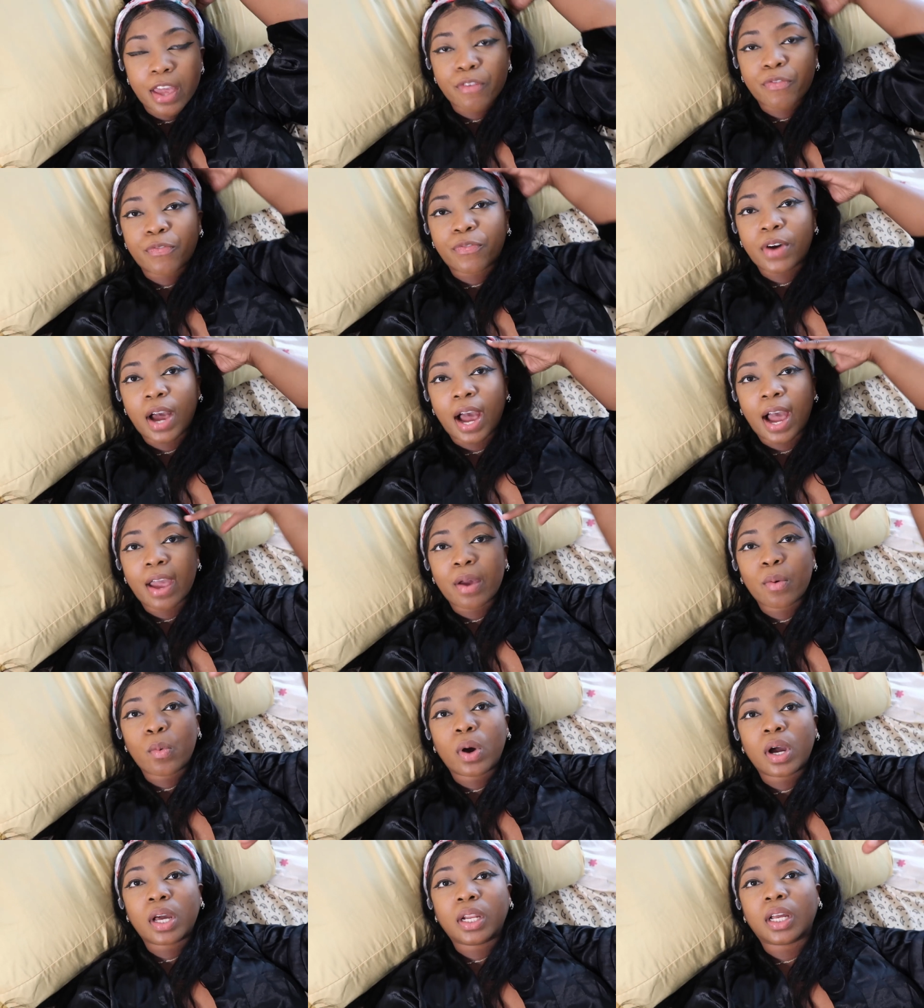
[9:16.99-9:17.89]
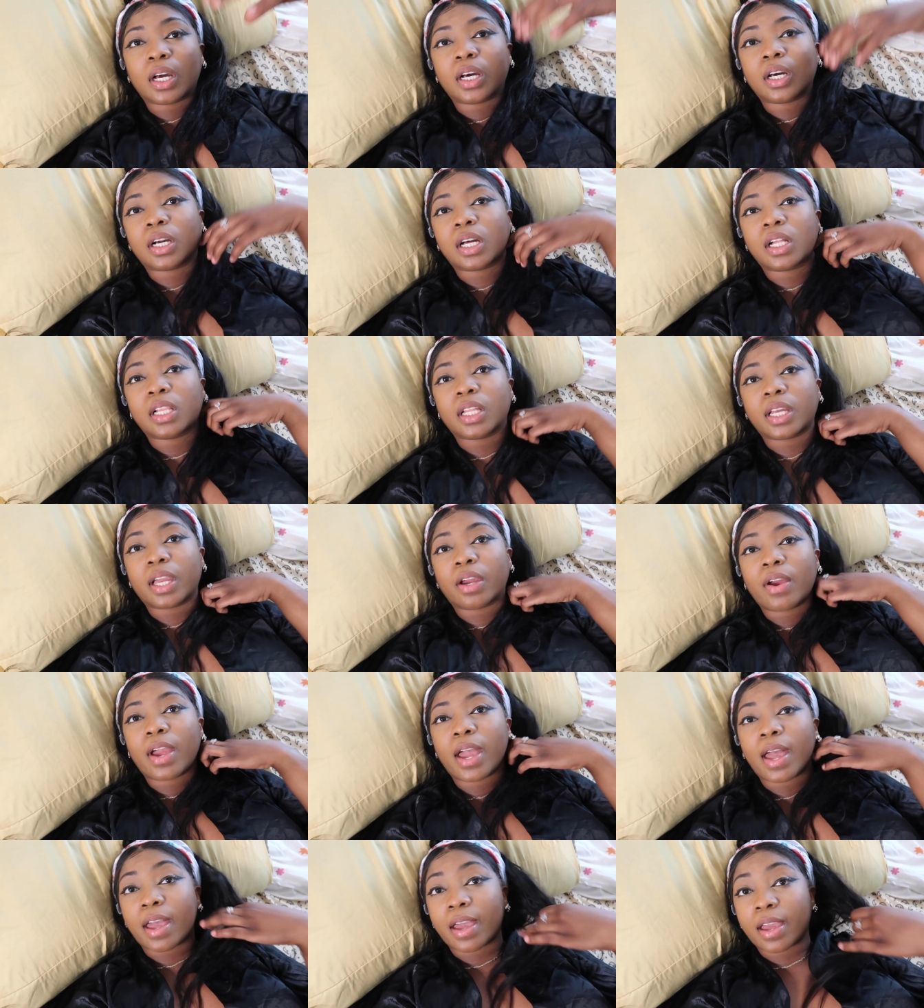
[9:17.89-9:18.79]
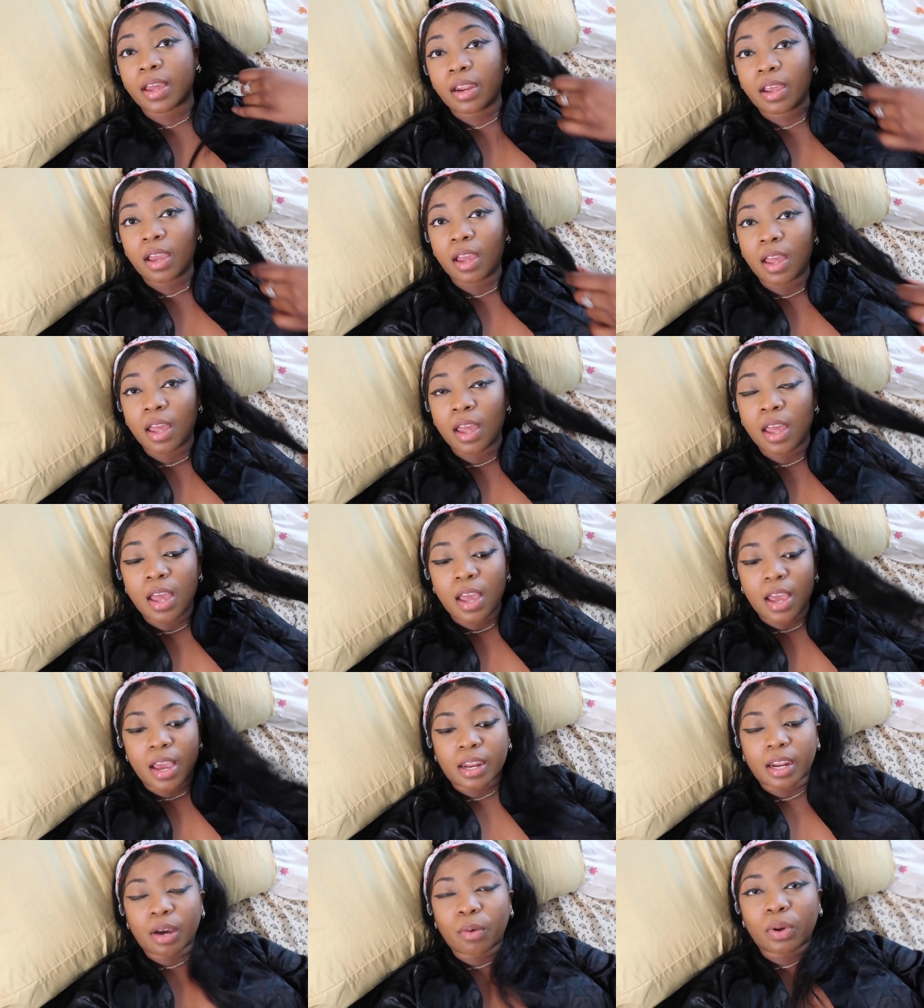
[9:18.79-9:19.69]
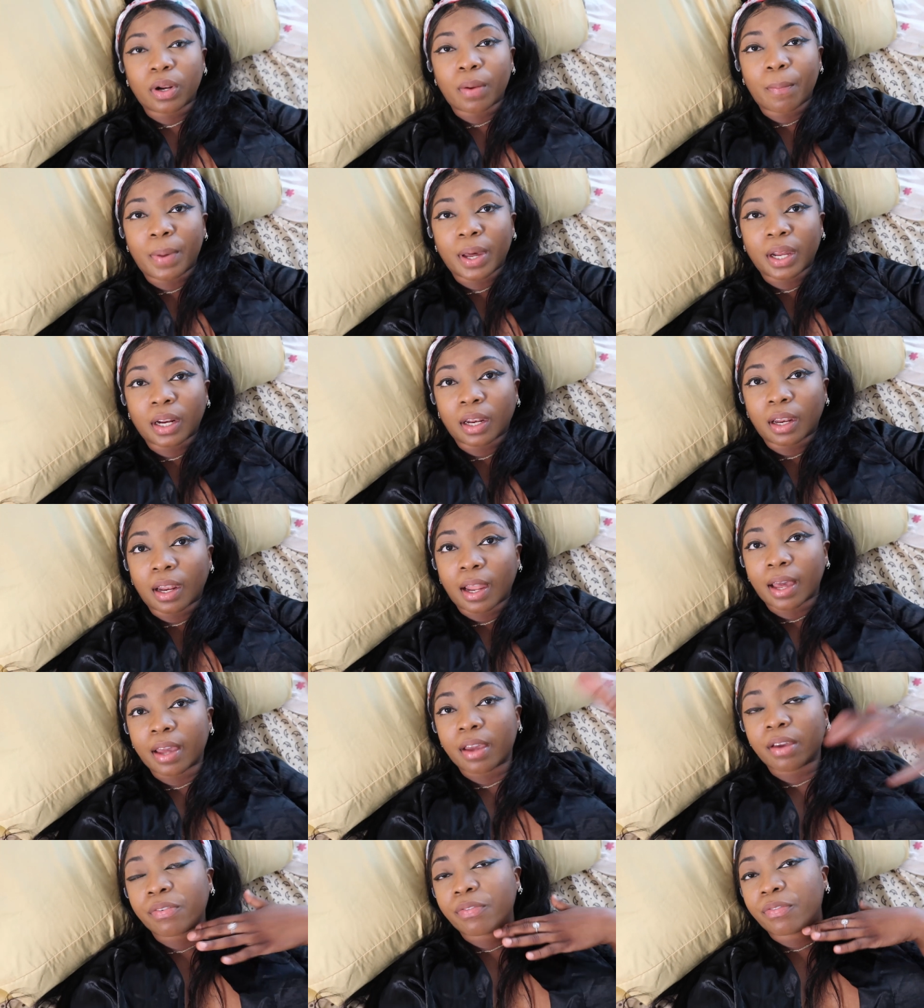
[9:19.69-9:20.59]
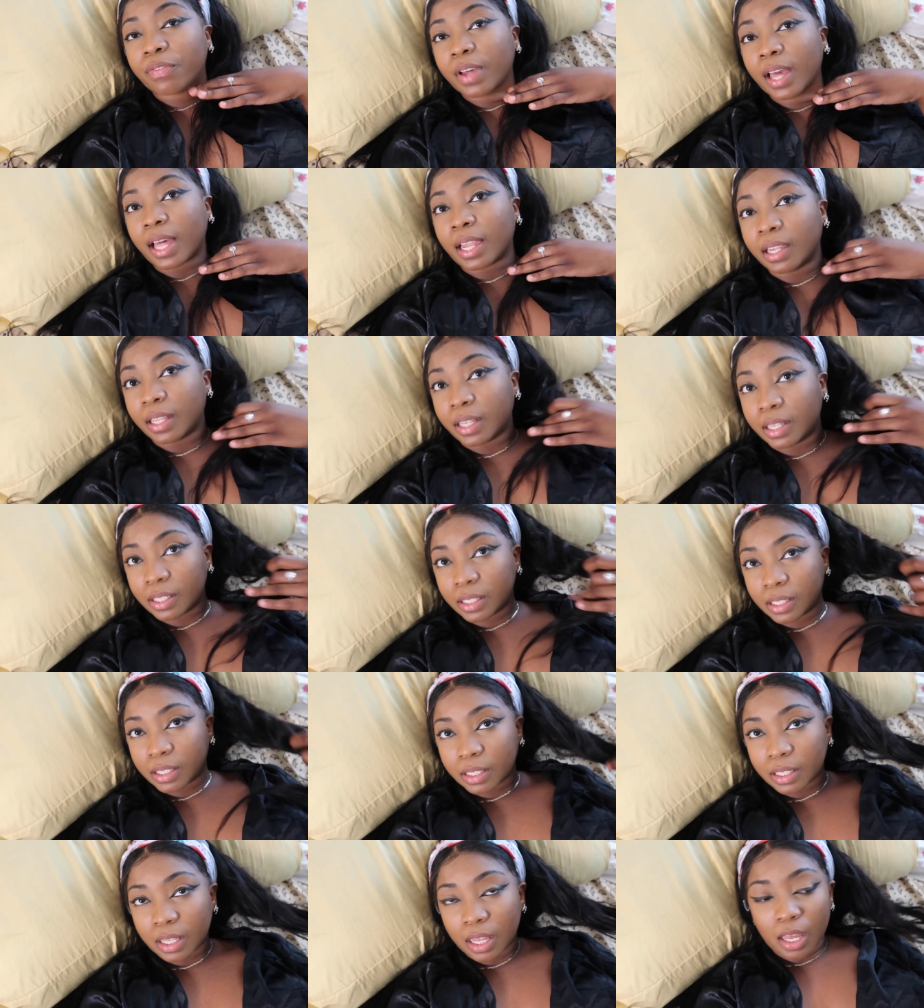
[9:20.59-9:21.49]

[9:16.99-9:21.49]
if i want a clear head and i want a better life at least